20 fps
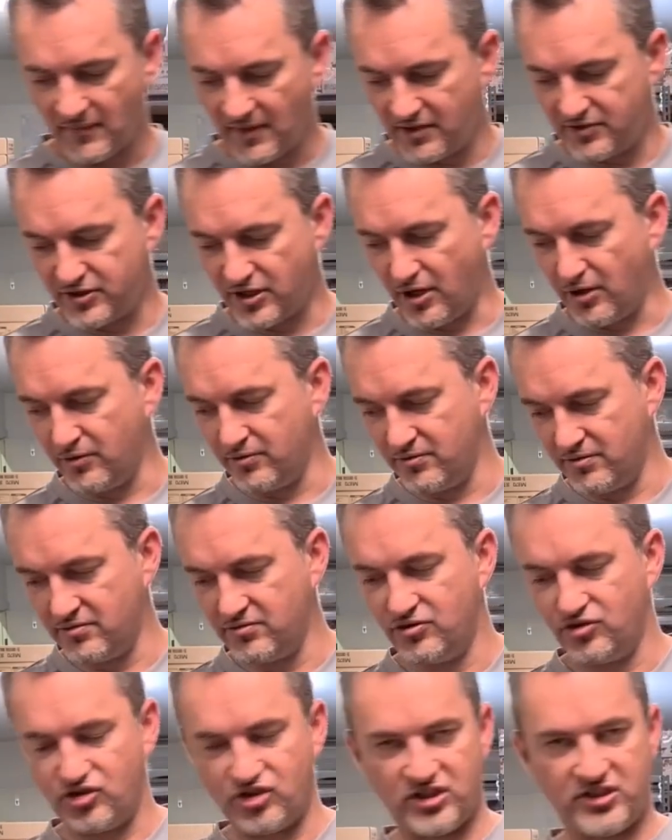So
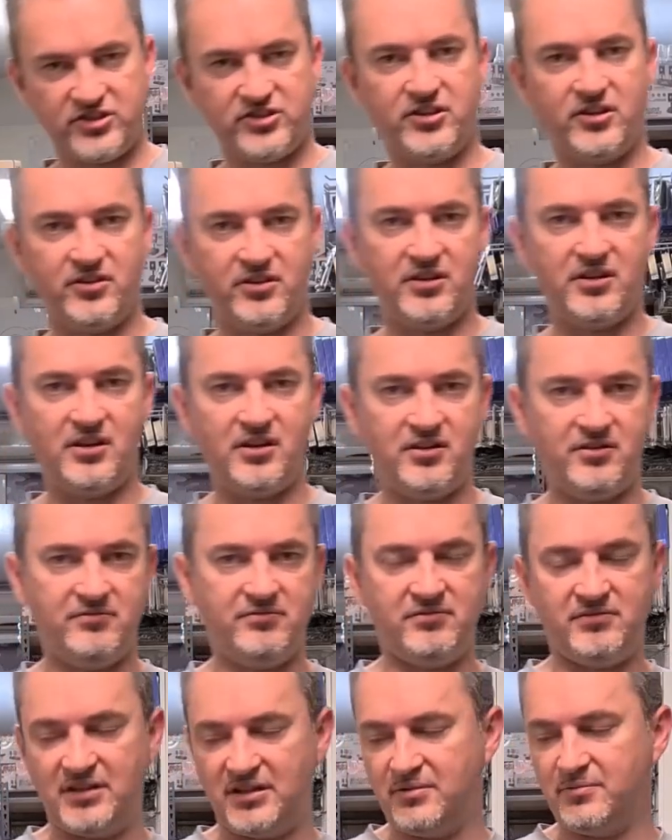just so you know,
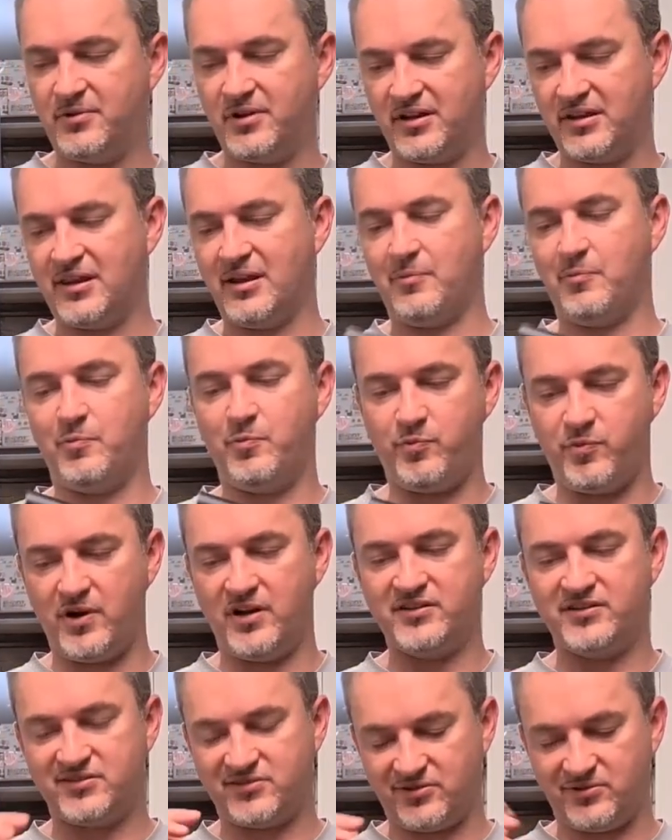anyone that
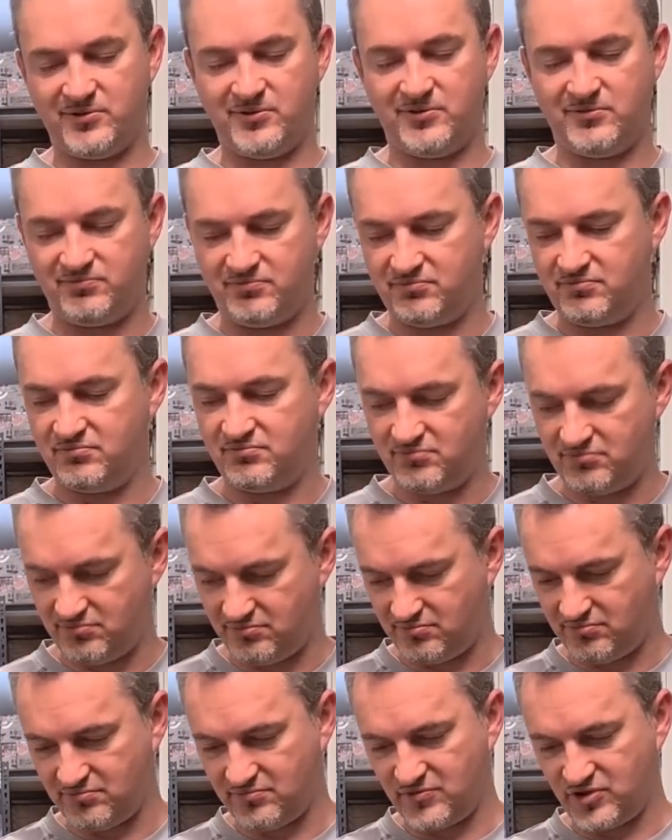wants to
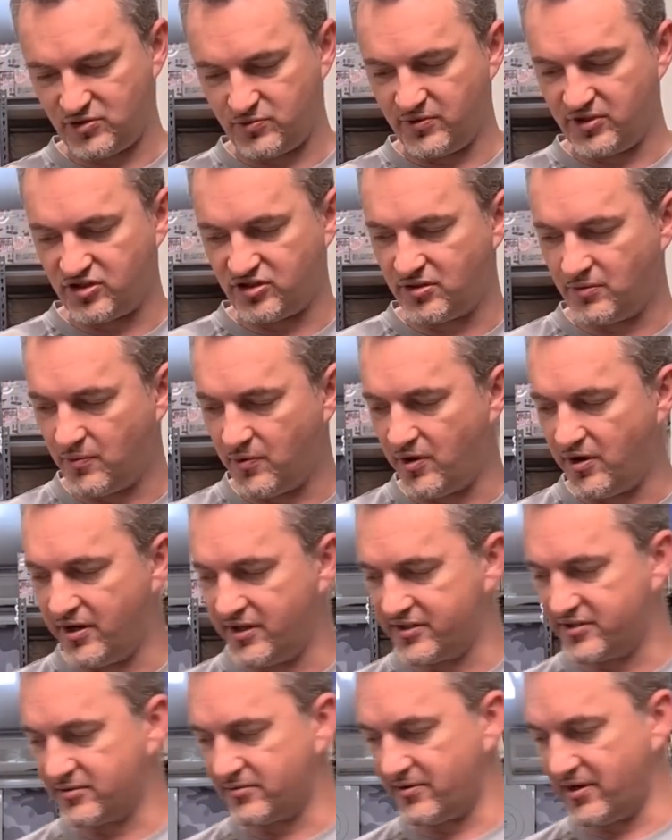switch the
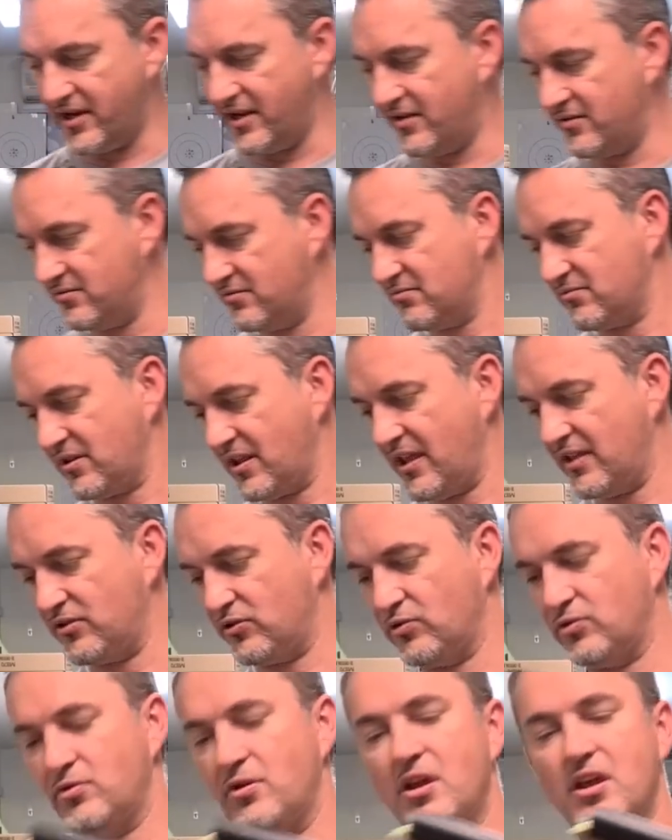wires around can
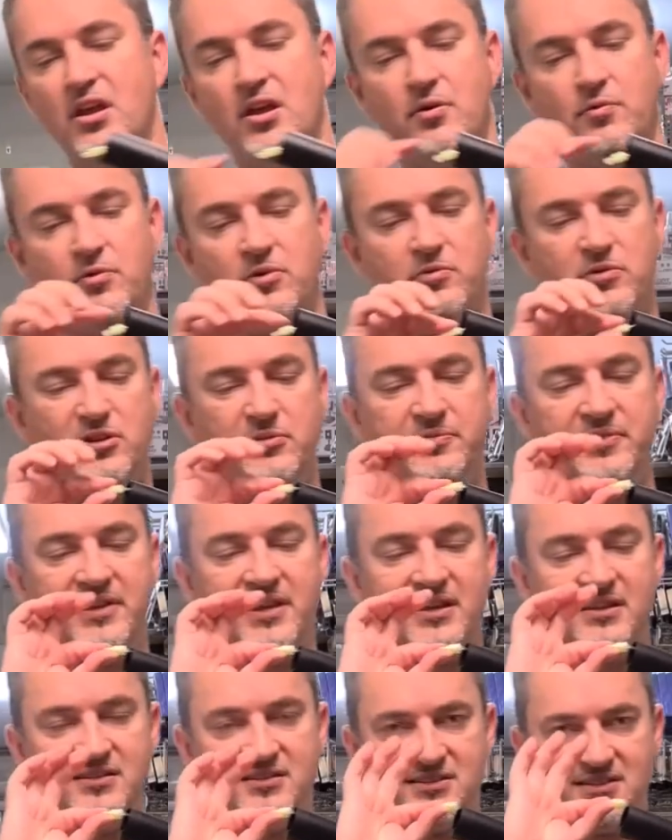do. We will be
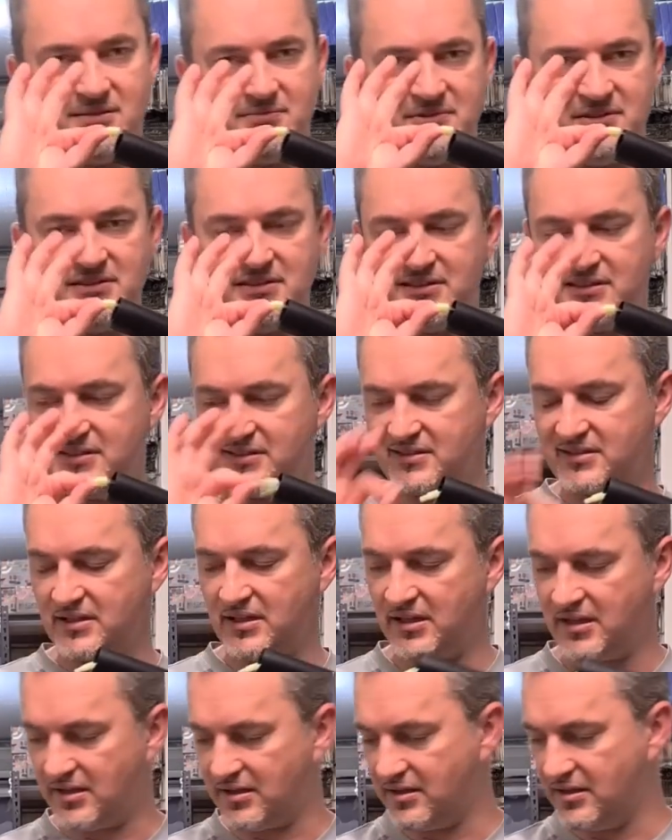getting some of these
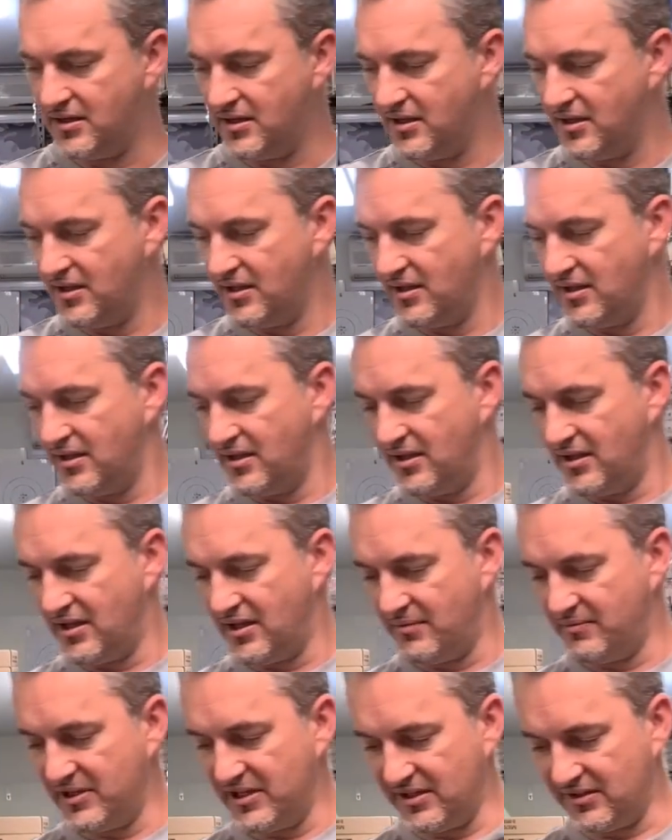
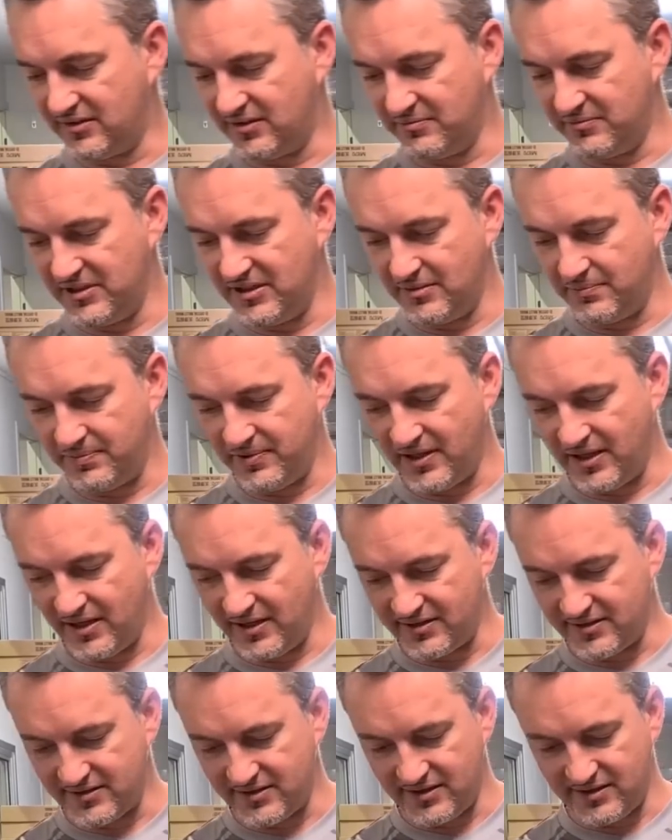mini Tamiya
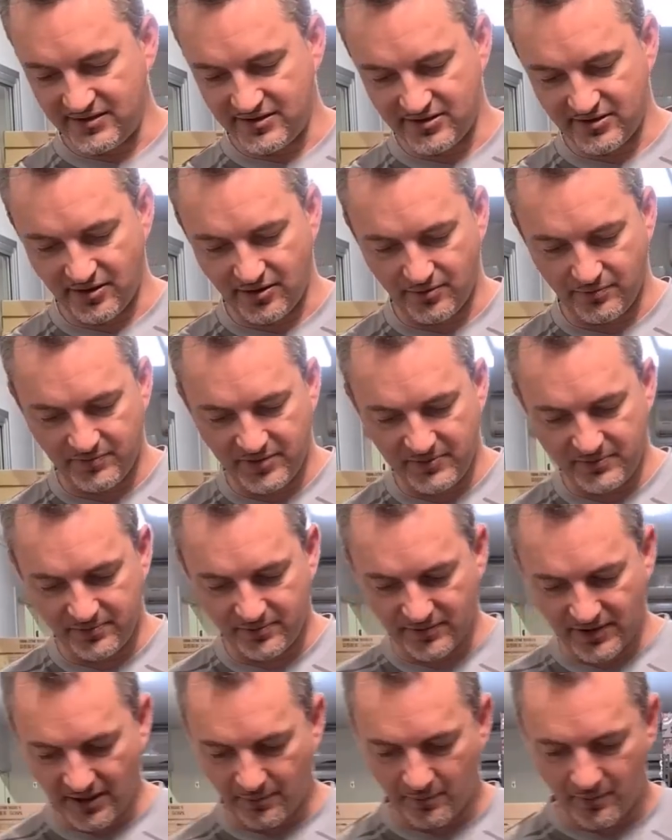plugs in, so people
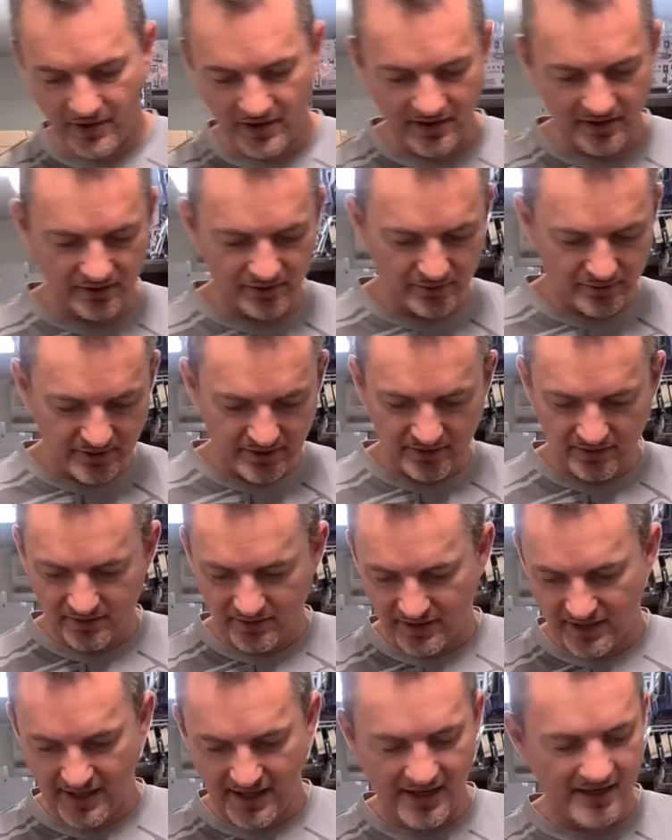that want to do it
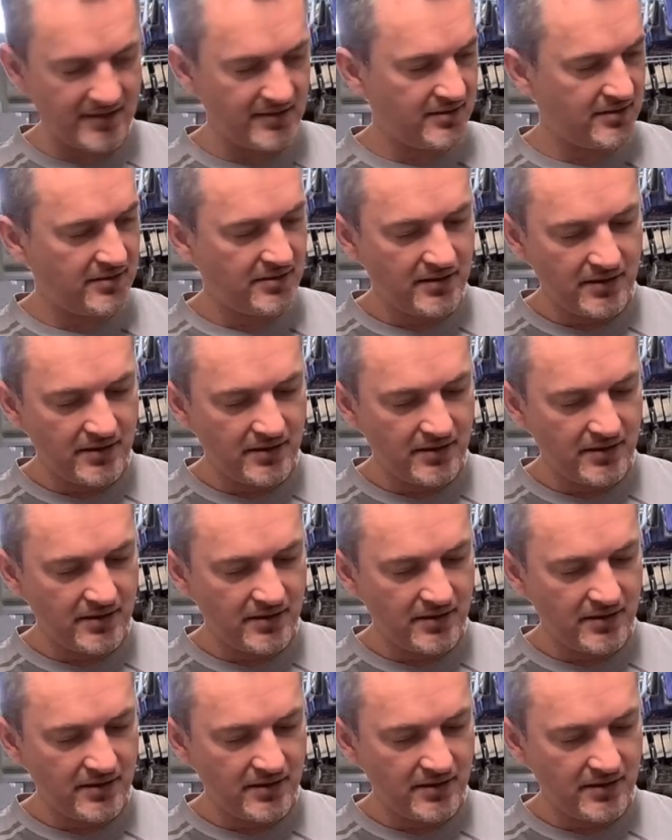can.